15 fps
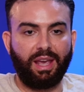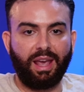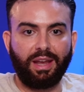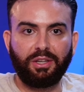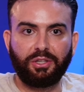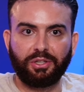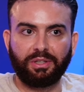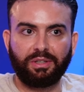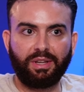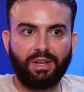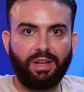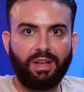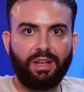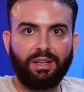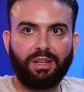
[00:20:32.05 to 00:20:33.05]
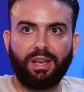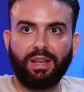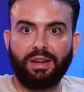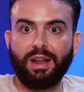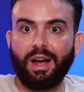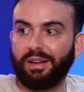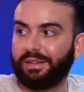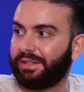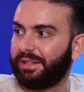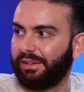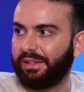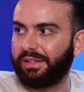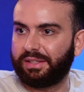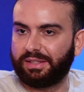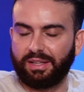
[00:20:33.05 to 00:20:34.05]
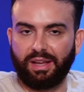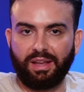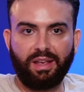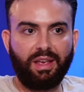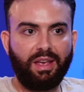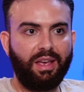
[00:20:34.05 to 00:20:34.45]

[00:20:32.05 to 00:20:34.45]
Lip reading: agent cannot solicit.